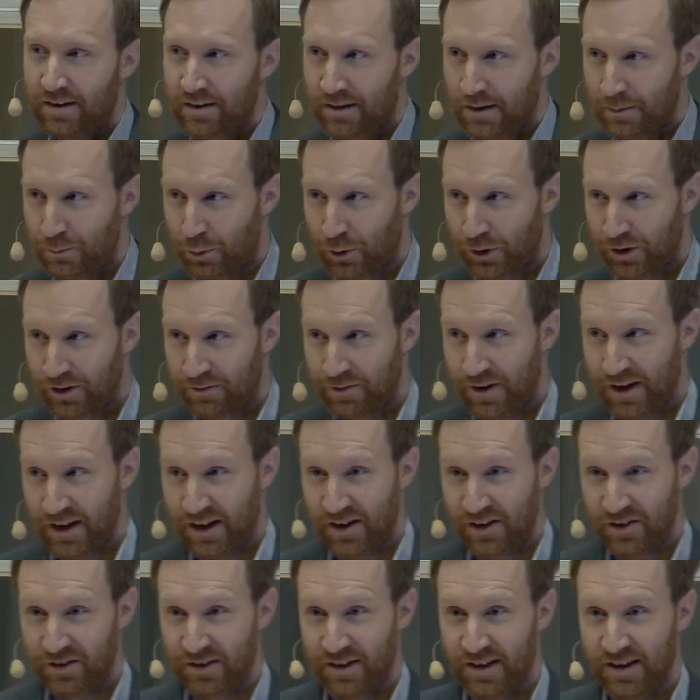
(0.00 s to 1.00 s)
important thing
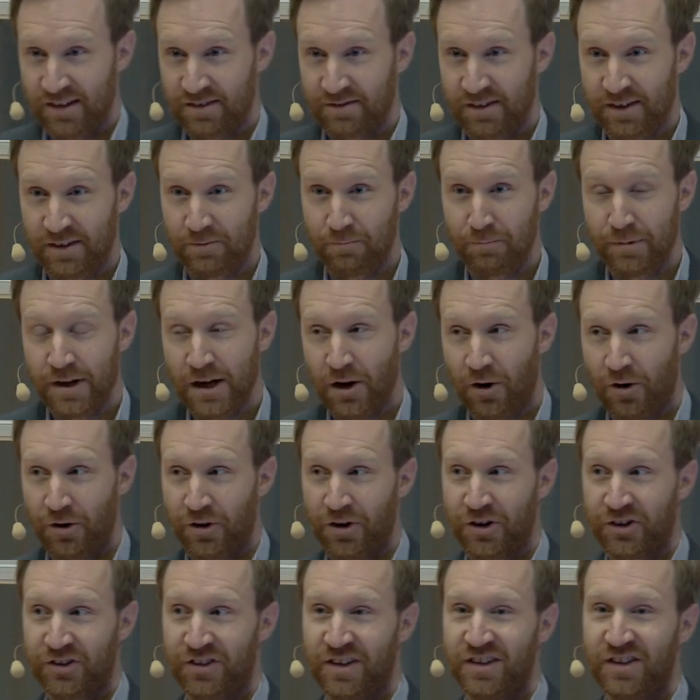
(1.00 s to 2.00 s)
here is that we are
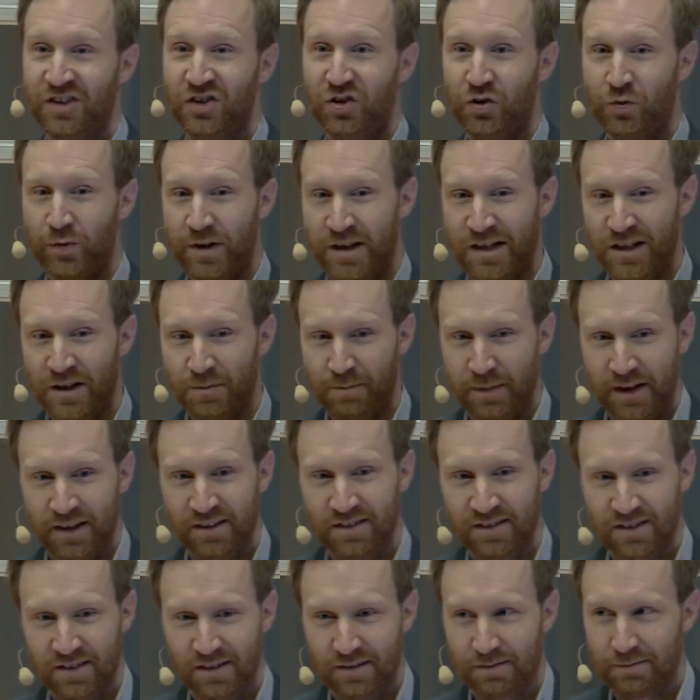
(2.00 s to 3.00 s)
not
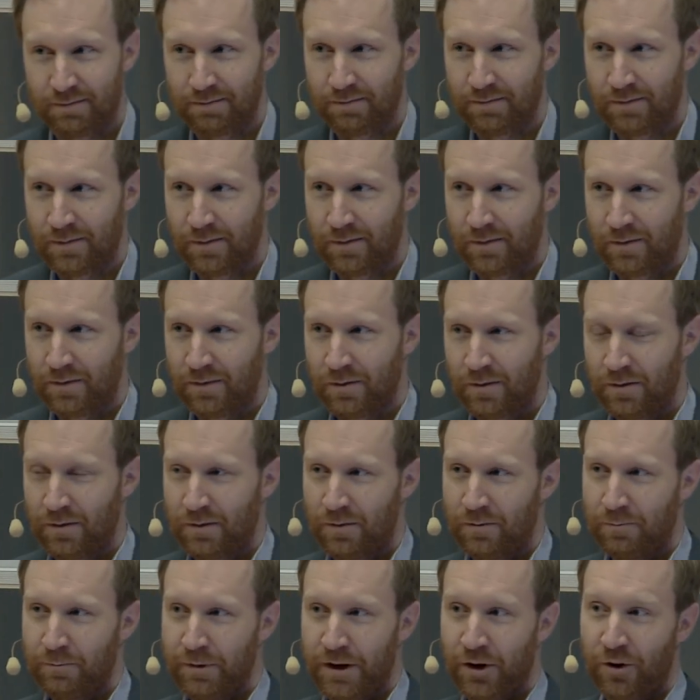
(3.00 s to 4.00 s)
treatment.
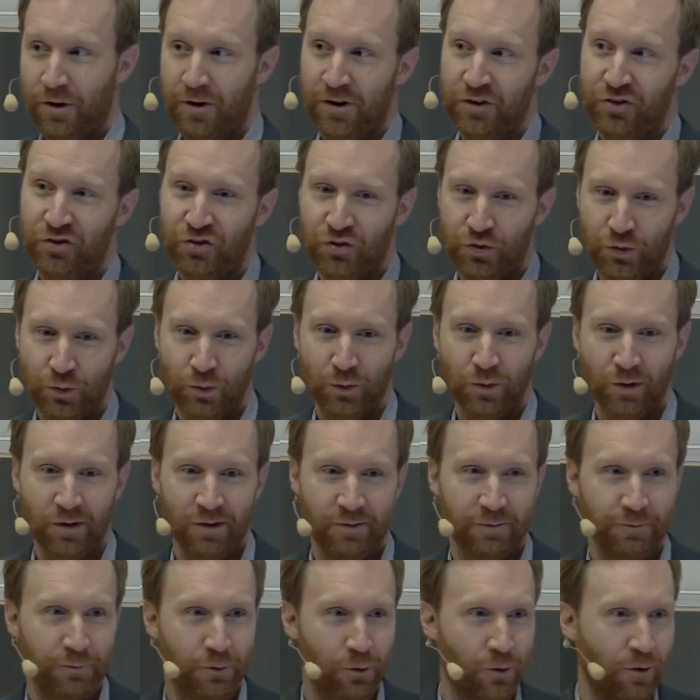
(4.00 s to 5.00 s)
We are a
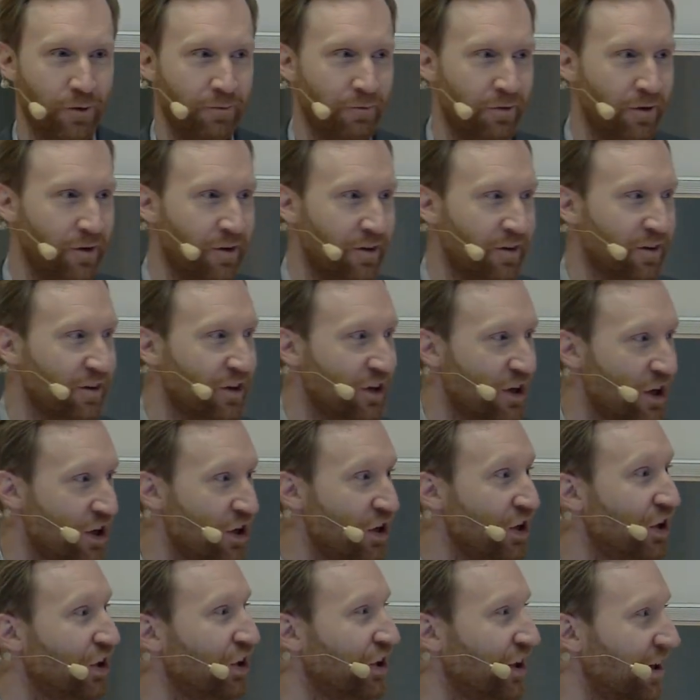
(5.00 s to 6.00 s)
tool for the
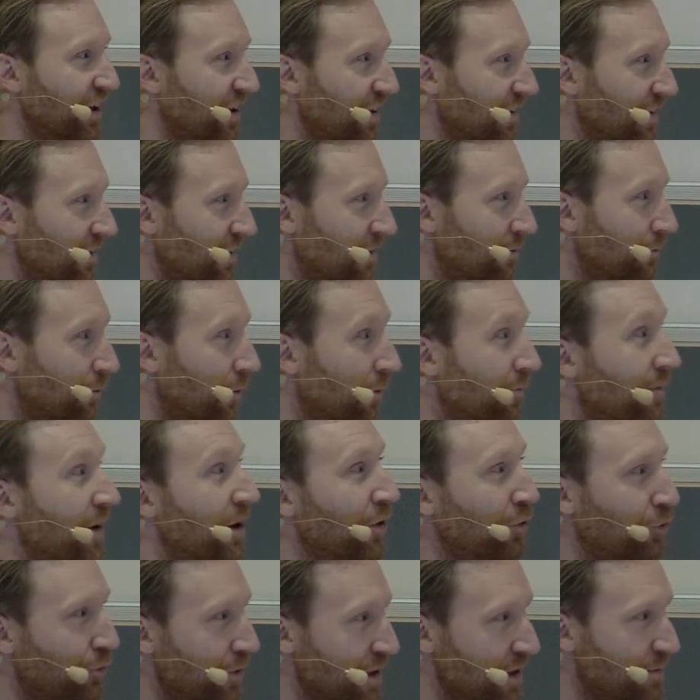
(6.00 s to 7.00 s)
clinician, for
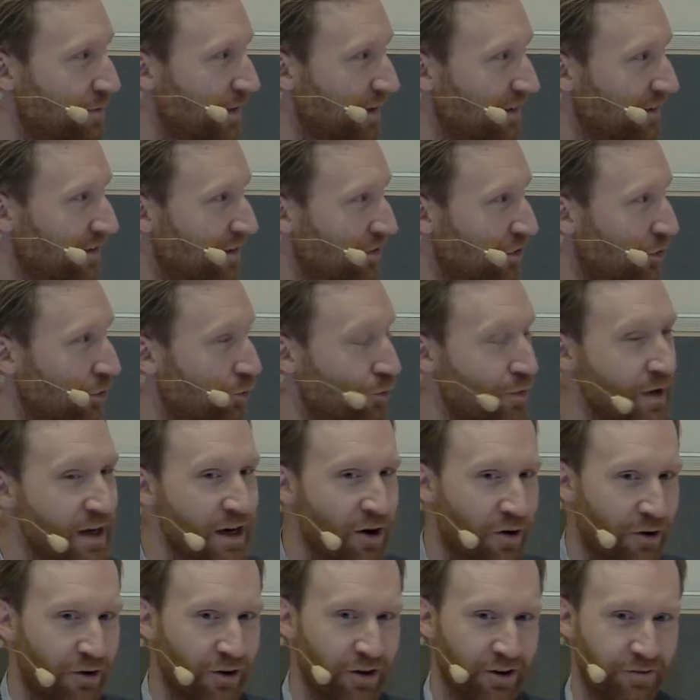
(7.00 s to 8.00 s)
their treatment. So
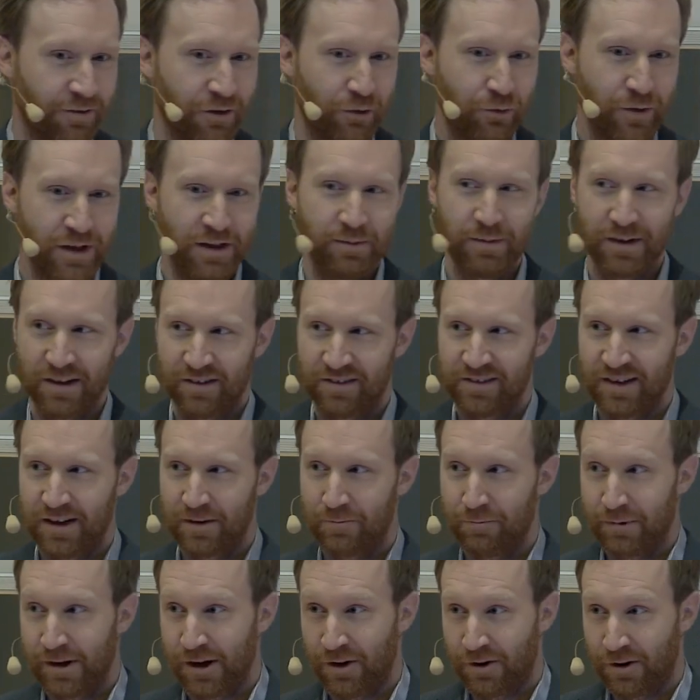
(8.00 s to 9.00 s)
we are not the treatment to
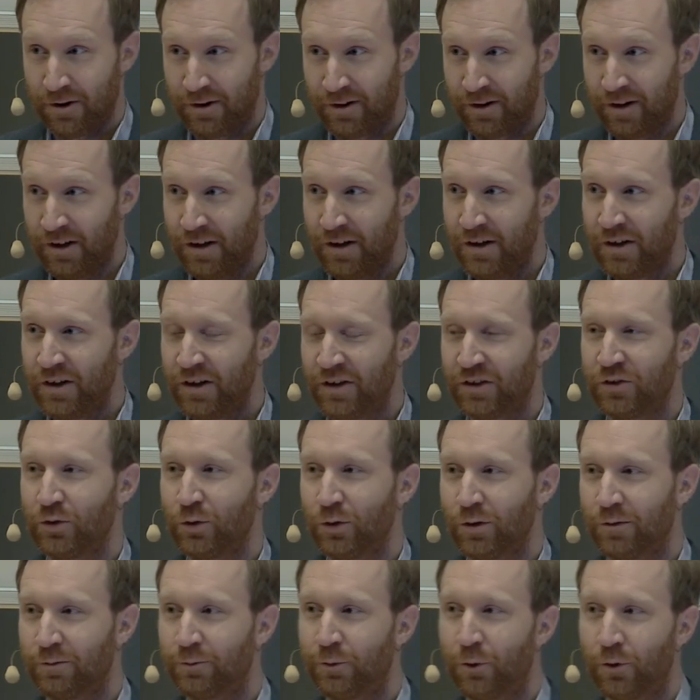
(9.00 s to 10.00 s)
say we are a
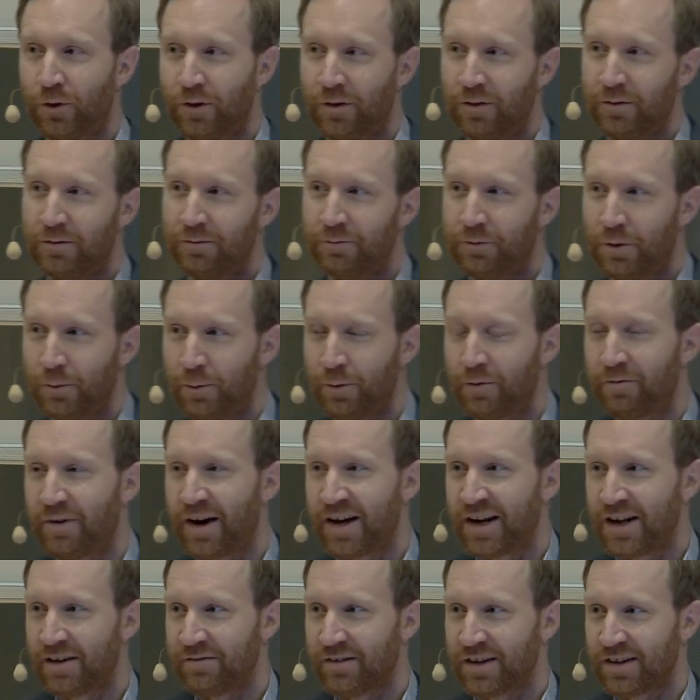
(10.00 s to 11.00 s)
tool for
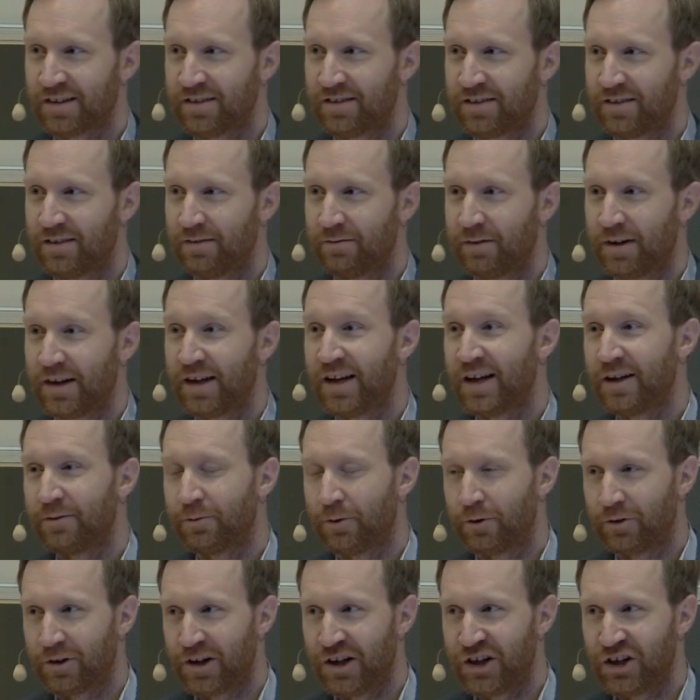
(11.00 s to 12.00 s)
providing that that aid
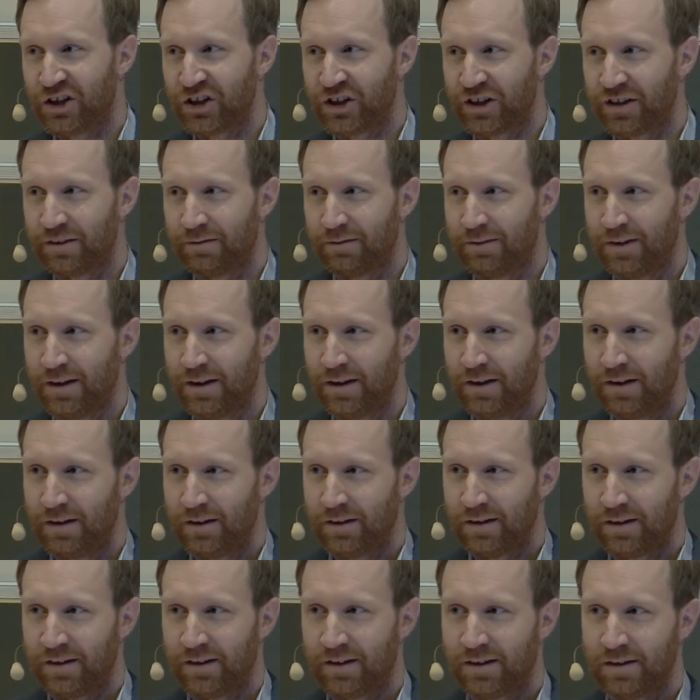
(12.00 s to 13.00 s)
for a clinician.
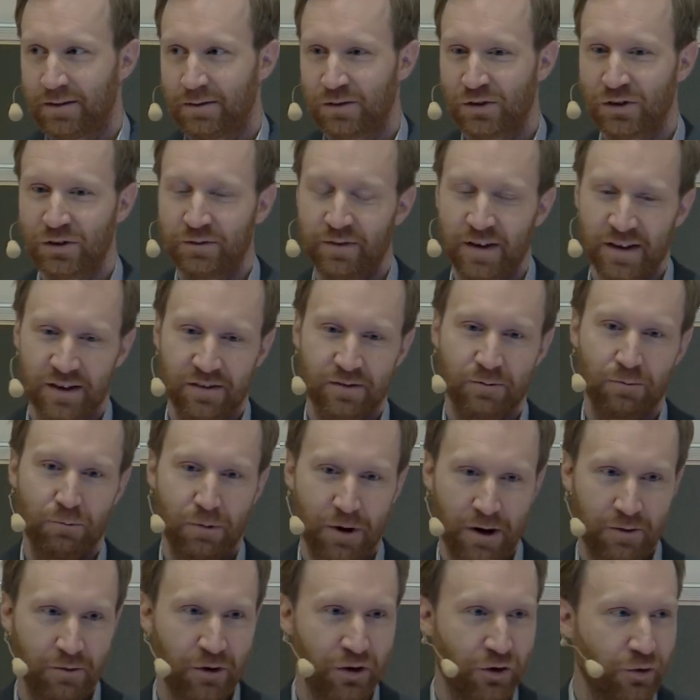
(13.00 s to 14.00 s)
So that's
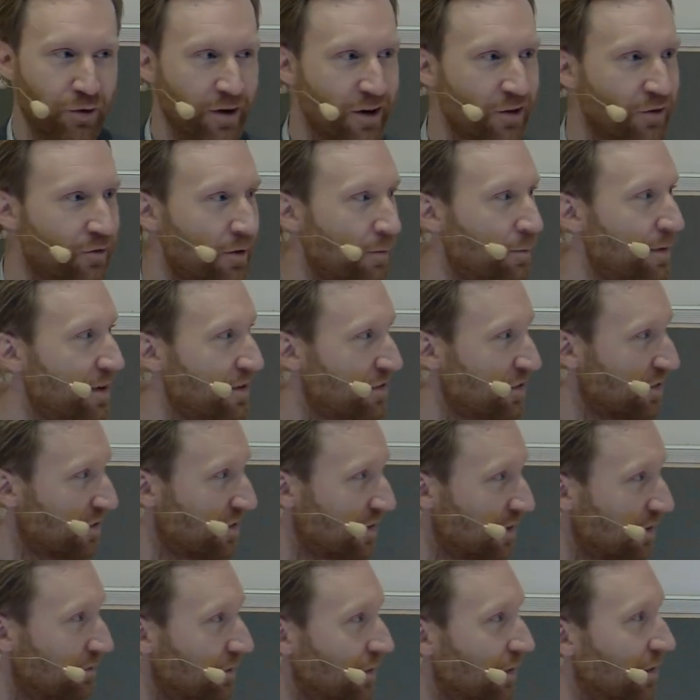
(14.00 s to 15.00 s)
one of the triggers that places
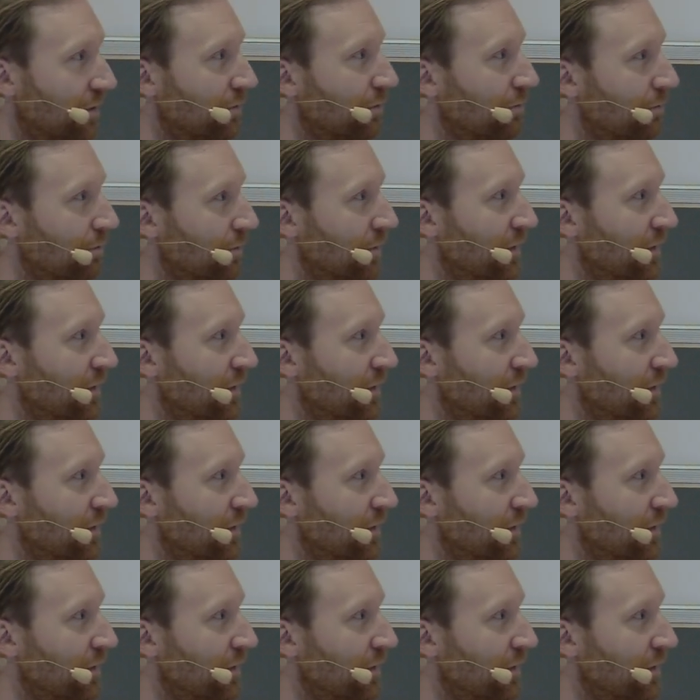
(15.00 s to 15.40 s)
us in the